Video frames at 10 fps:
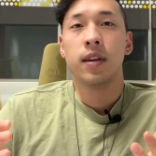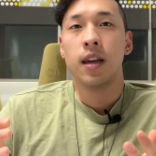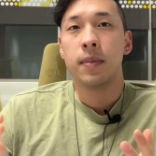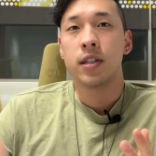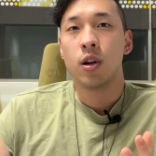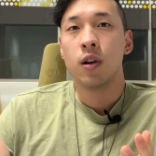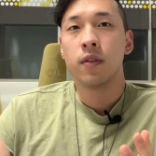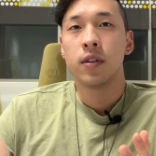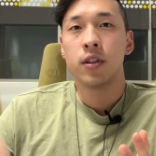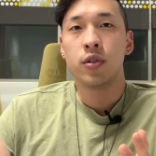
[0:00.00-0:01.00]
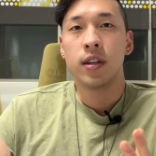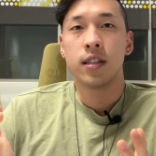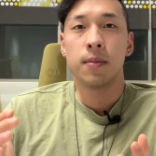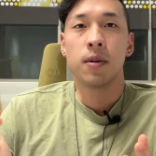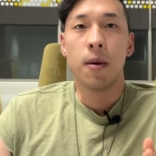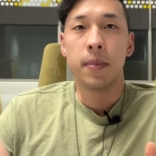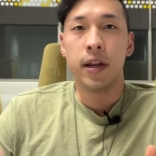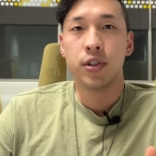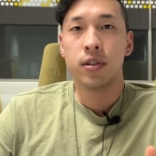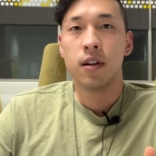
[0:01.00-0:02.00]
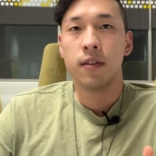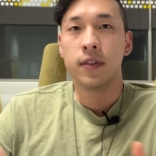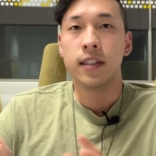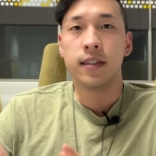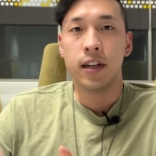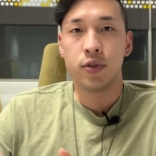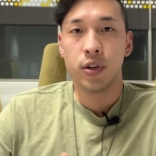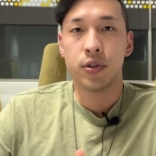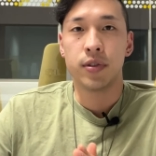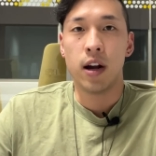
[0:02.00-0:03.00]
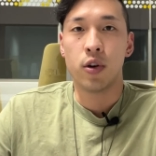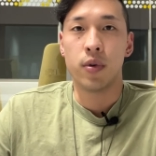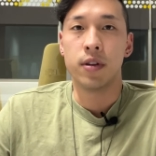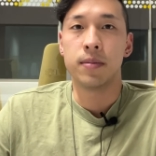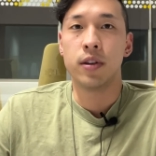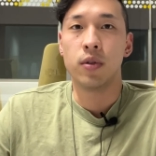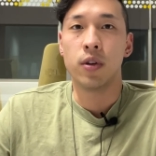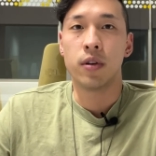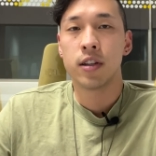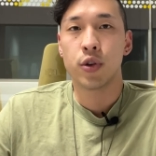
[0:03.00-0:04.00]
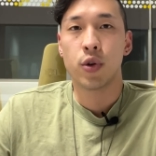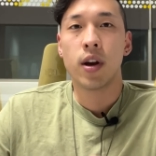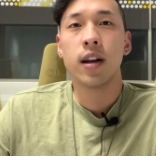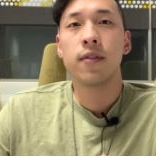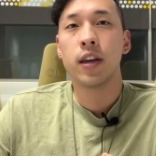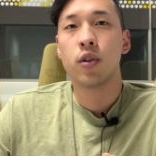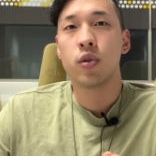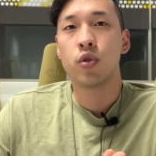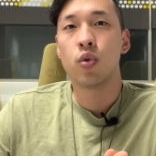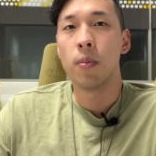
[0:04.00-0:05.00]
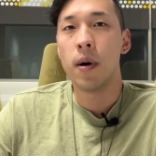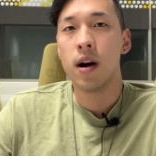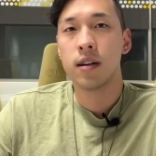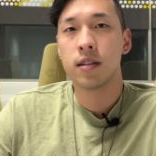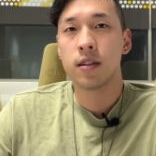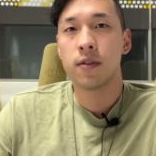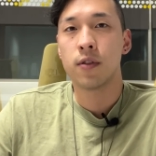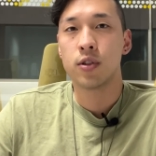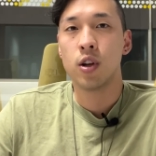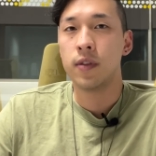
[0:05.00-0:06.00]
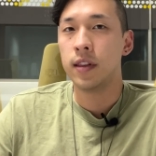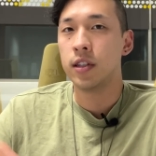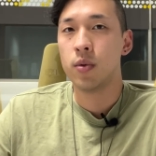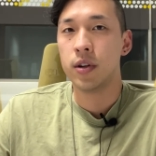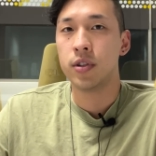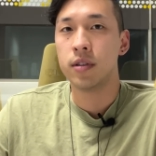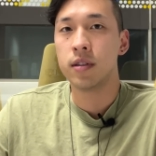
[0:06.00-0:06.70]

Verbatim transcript: can be solved using some combination of these data structures and algorithms that you learn. So they're kind of like your toolbox for solving these questions.